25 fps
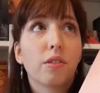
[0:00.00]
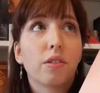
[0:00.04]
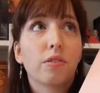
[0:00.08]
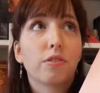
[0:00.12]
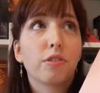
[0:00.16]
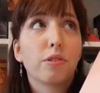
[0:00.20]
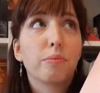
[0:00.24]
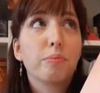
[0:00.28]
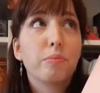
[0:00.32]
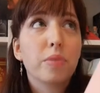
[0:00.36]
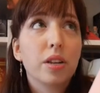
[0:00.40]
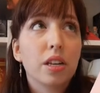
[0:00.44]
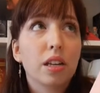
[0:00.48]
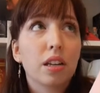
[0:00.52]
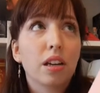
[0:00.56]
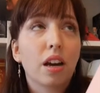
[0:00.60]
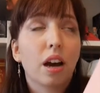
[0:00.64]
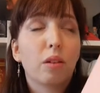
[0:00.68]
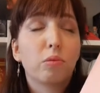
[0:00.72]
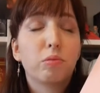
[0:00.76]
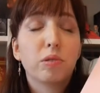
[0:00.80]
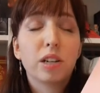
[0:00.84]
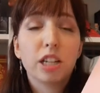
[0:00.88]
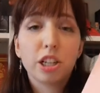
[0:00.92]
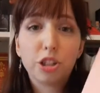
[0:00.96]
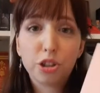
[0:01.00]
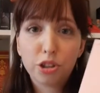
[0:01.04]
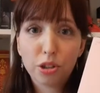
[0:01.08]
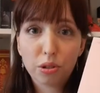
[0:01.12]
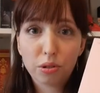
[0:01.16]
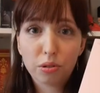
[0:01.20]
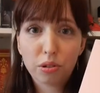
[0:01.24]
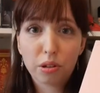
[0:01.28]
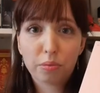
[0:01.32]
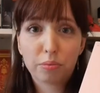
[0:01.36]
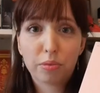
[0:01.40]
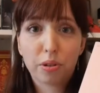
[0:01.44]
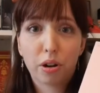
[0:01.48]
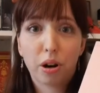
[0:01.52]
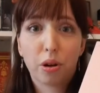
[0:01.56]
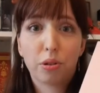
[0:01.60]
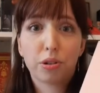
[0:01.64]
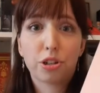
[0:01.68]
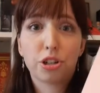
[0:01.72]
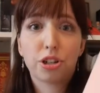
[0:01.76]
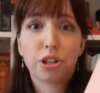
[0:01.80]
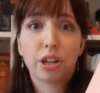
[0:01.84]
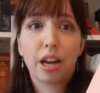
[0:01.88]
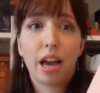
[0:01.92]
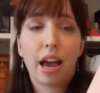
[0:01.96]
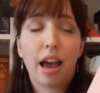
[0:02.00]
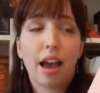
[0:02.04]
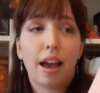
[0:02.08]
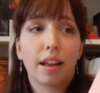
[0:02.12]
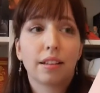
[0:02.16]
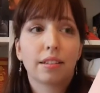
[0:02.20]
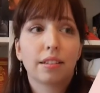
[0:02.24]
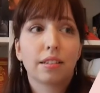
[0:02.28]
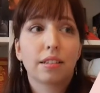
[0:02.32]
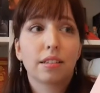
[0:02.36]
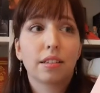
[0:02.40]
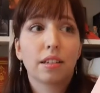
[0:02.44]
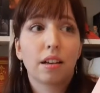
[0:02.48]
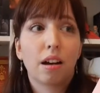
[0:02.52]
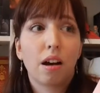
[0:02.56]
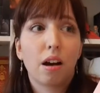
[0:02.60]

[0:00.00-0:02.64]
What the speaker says: for me, a really new approach, and